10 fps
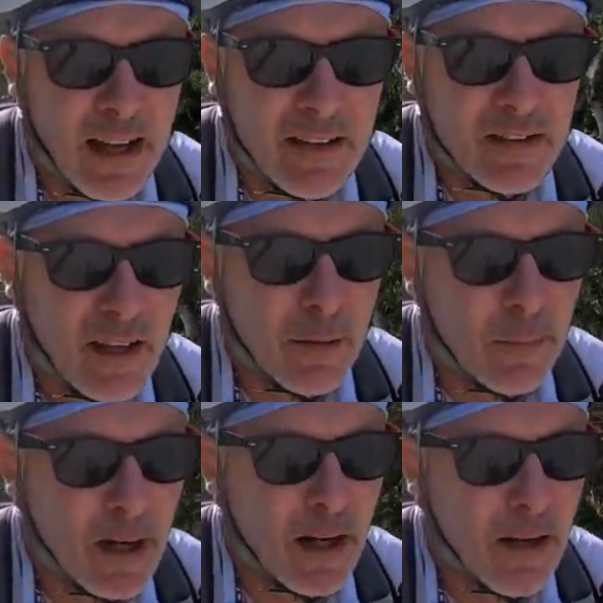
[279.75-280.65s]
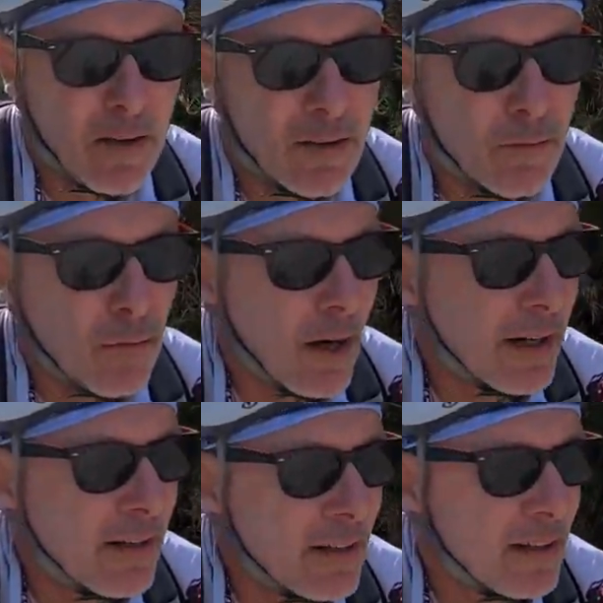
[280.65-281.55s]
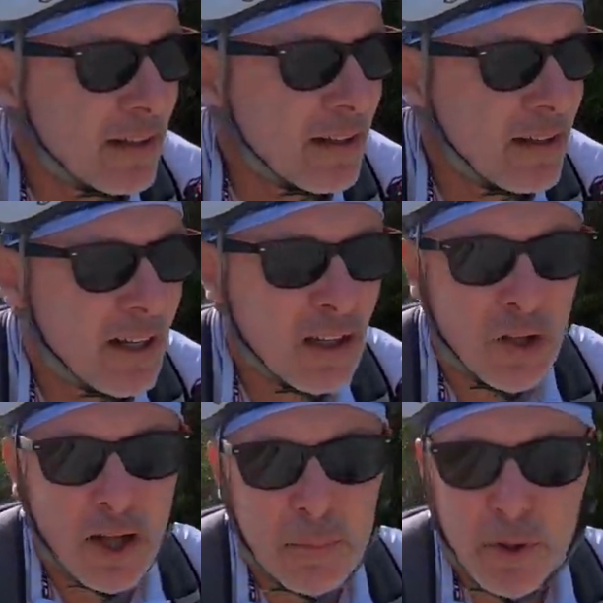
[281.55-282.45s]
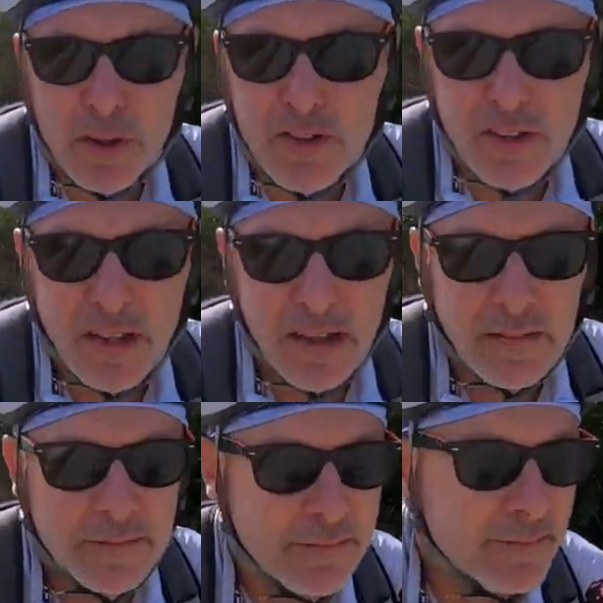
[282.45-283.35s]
as I'm riding. A lot of birds in here.